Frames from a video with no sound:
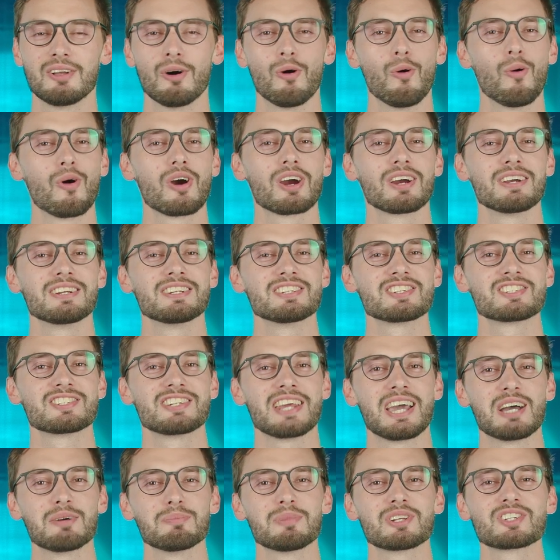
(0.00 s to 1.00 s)
or an
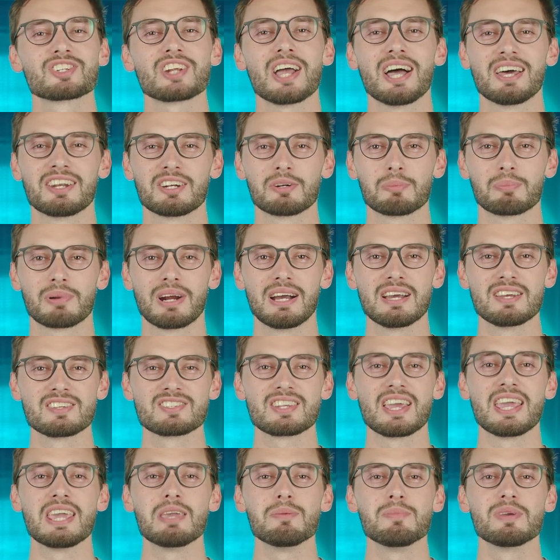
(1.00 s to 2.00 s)
established
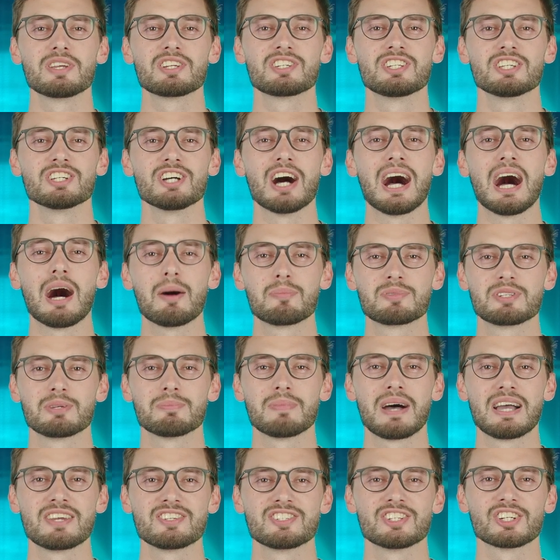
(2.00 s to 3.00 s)
enterprise aiming to
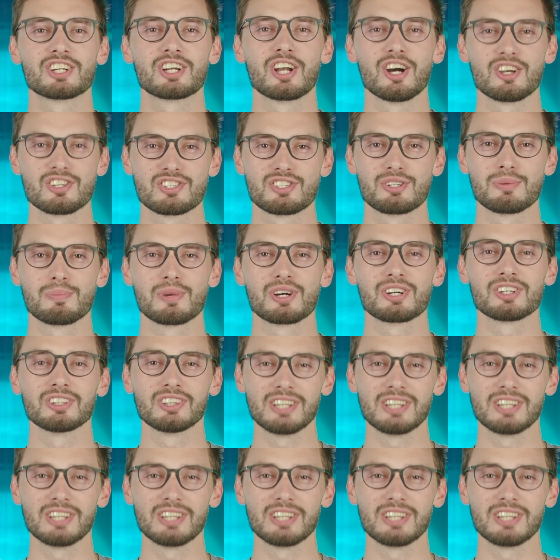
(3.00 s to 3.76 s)
optimize your customer